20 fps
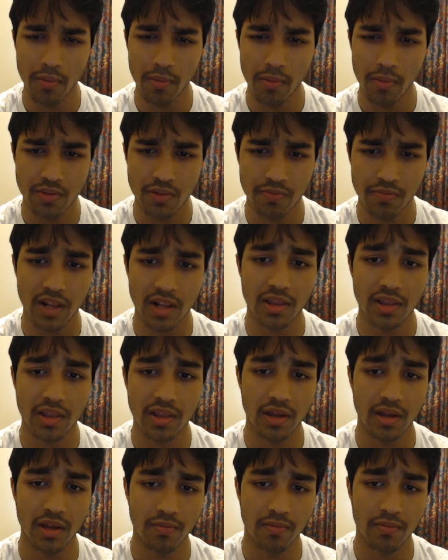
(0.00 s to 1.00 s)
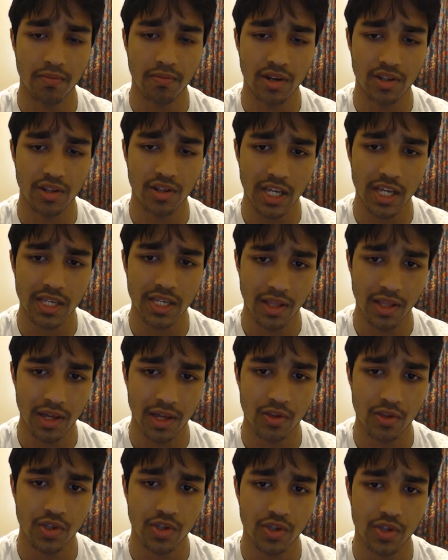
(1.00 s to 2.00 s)
but just a little,
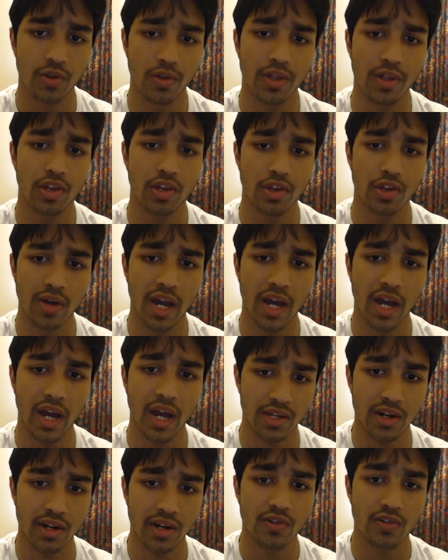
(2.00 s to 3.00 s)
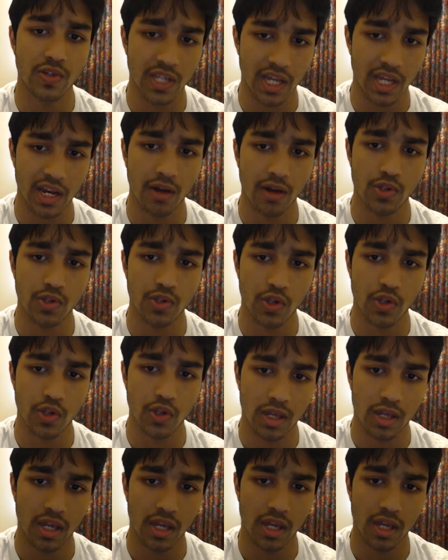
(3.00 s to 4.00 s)
so that you guys could understand I was talking
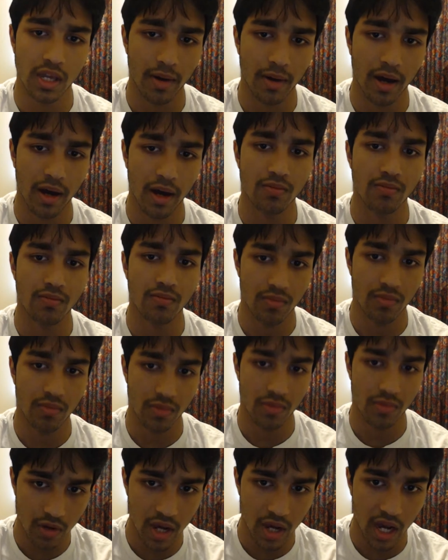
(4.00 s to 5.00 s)
about you guys.